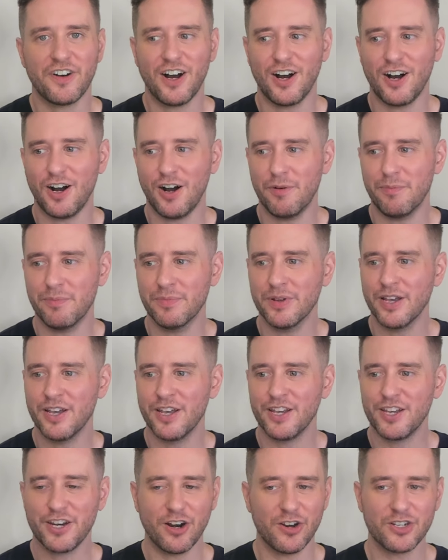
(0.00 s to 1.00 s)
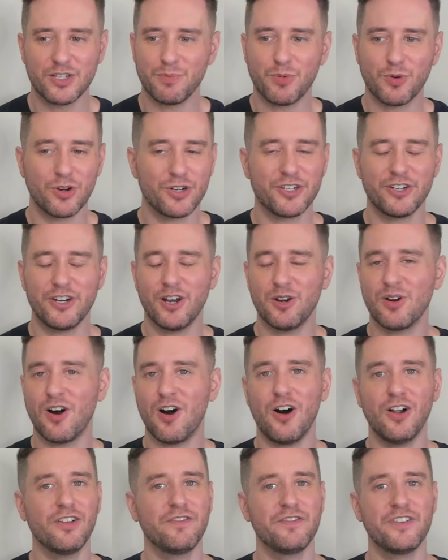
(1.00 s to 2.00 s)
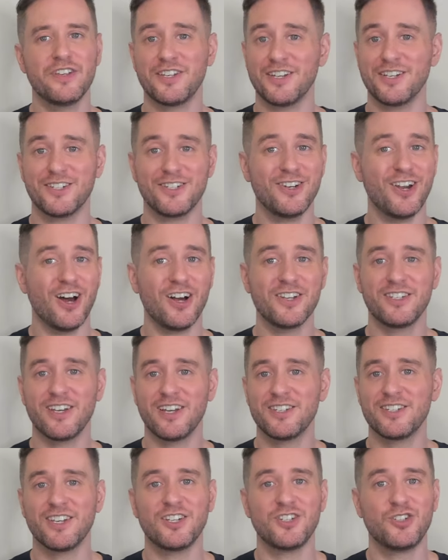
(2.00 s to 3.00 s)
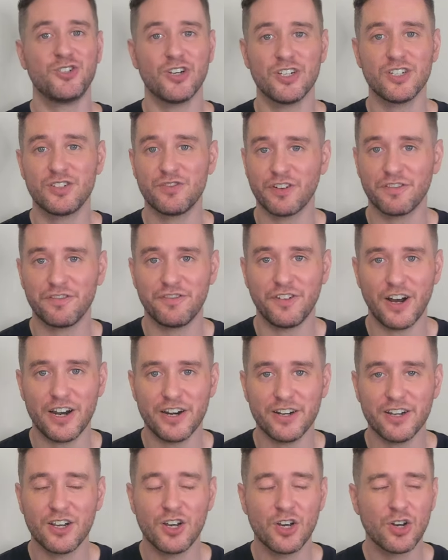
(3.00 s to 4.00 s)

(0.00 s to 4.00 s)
You know, it's important to note, all of this is nonsense. It's just for fun.